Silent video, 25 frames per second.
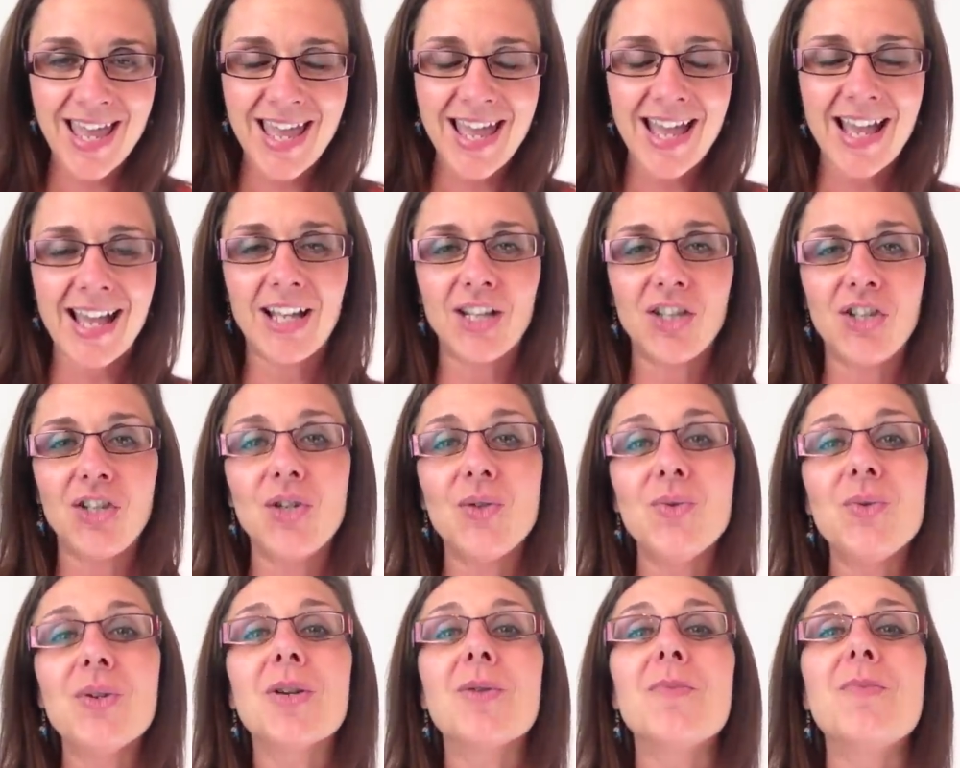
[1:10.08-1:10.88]
and
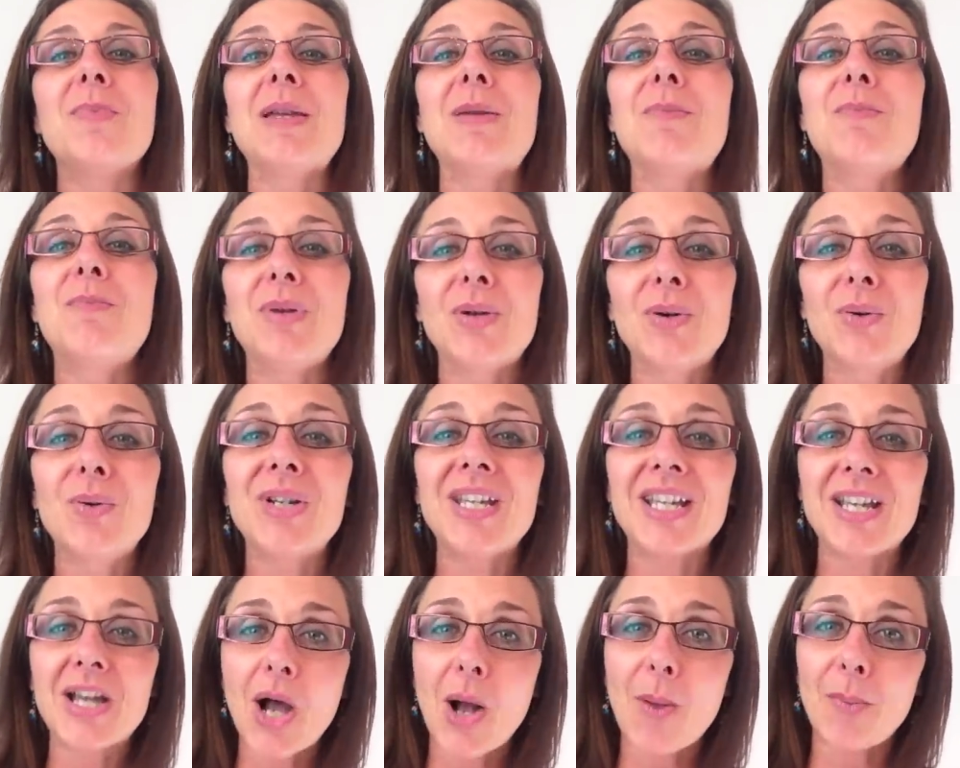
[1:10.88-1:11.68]
you can be
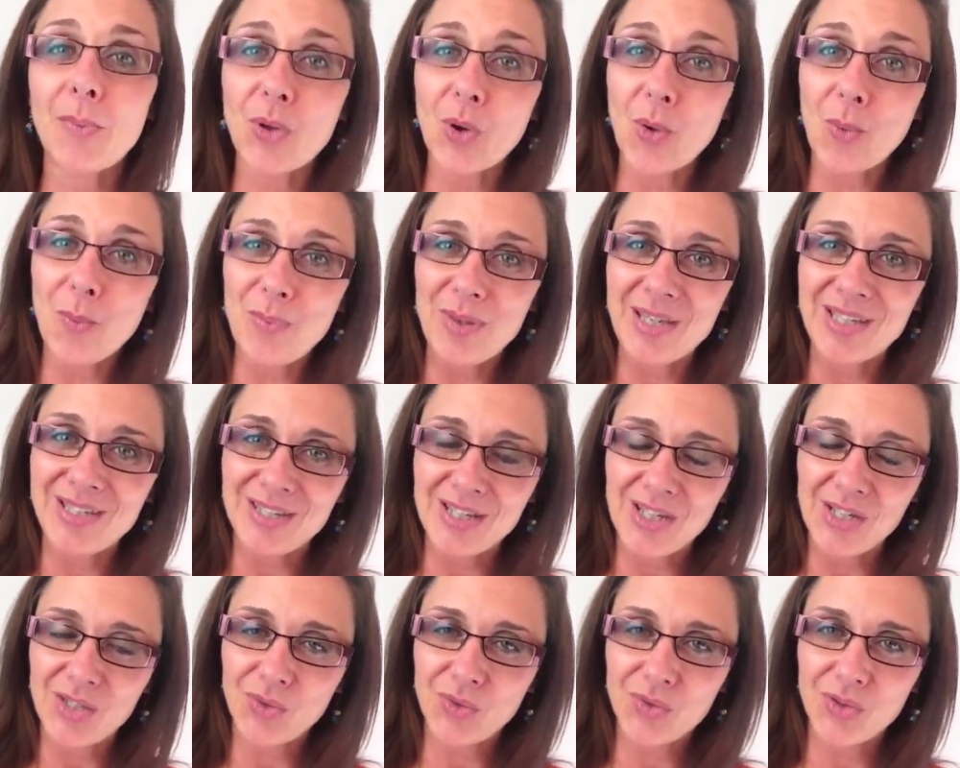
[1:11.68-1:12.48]
building up your
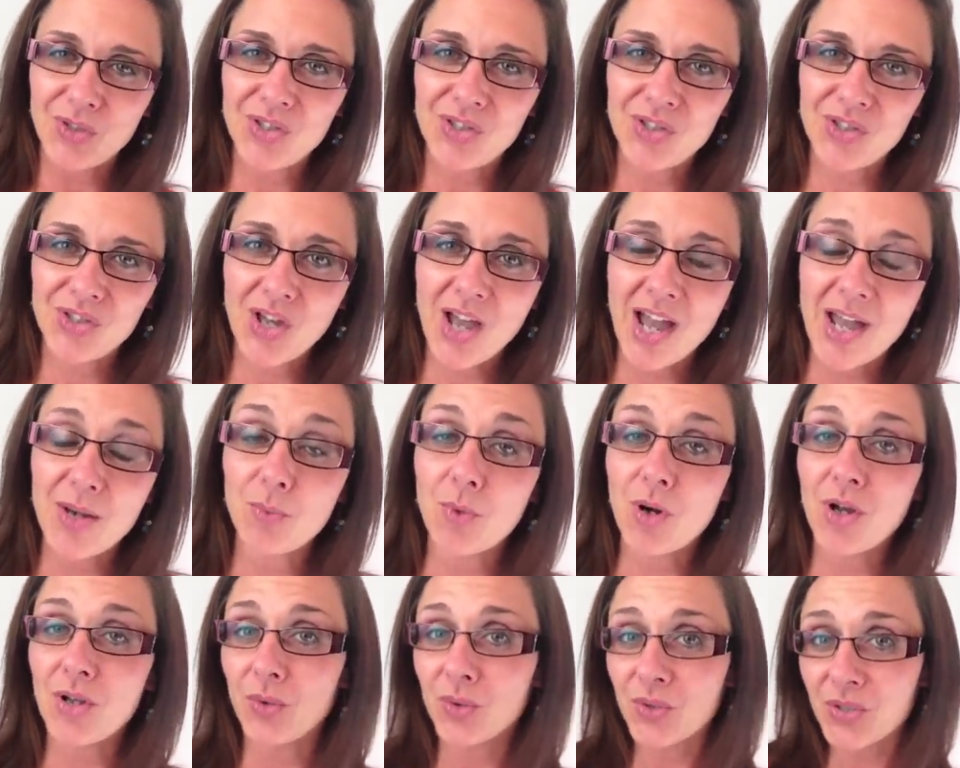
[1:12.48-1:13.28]
business on the side
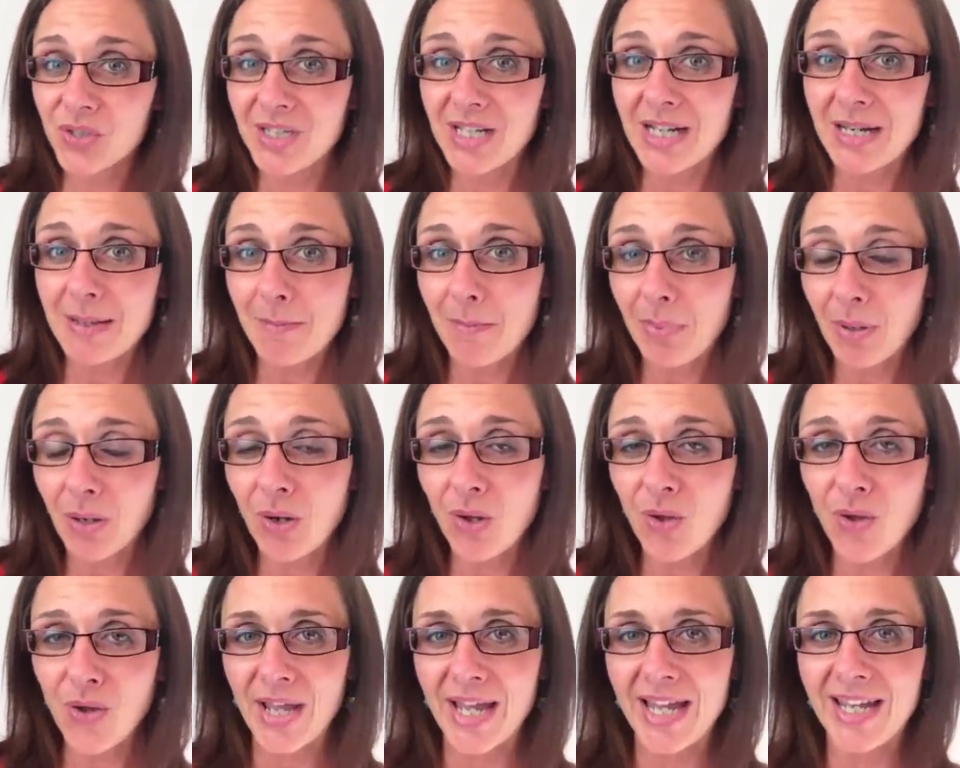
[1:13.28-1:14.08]
while you're still
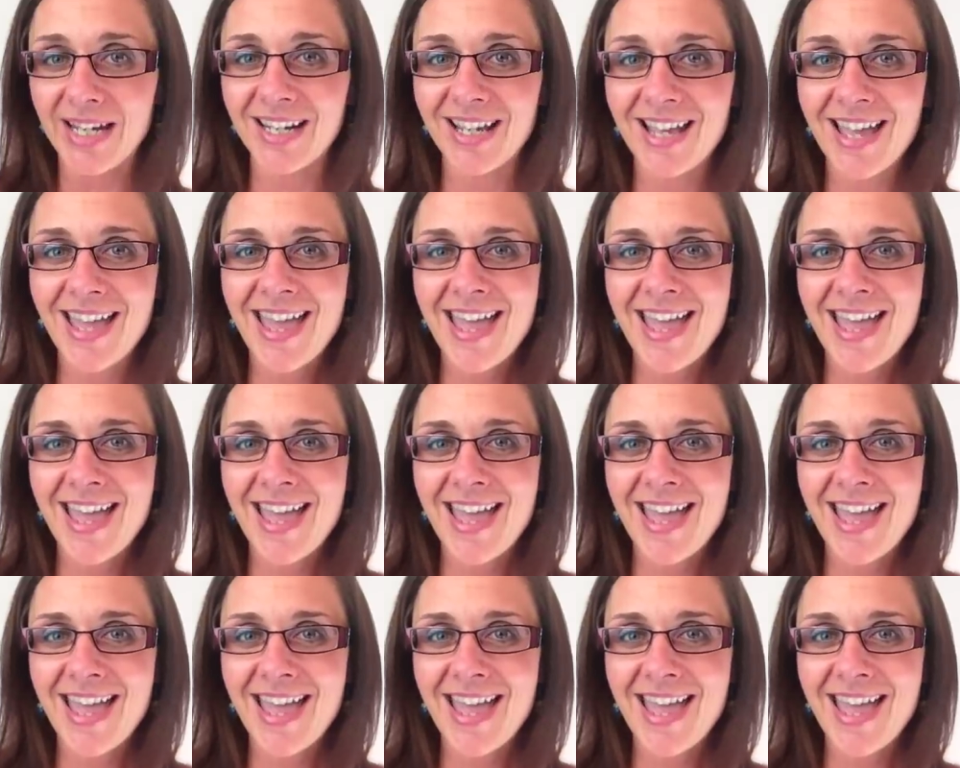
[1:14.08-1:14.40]
employed